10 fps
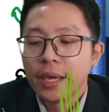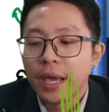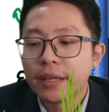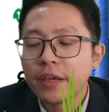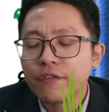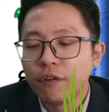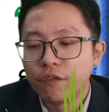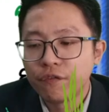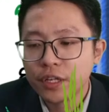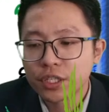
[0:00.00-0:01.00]
And then for
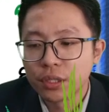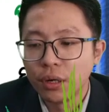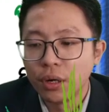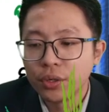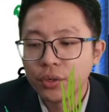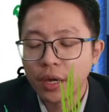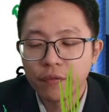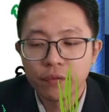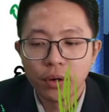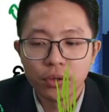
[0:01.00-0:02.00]
first law,
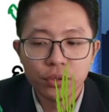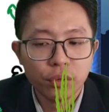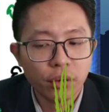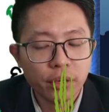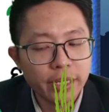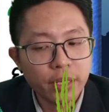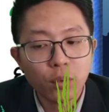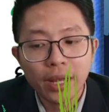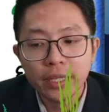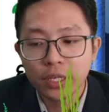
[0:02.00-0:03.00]
you only need
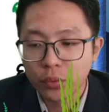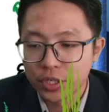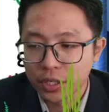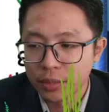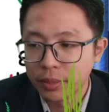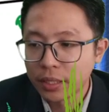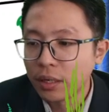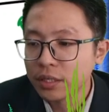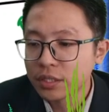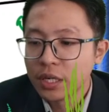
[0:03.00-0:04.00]
one equation
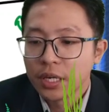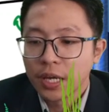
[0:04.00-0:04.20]
because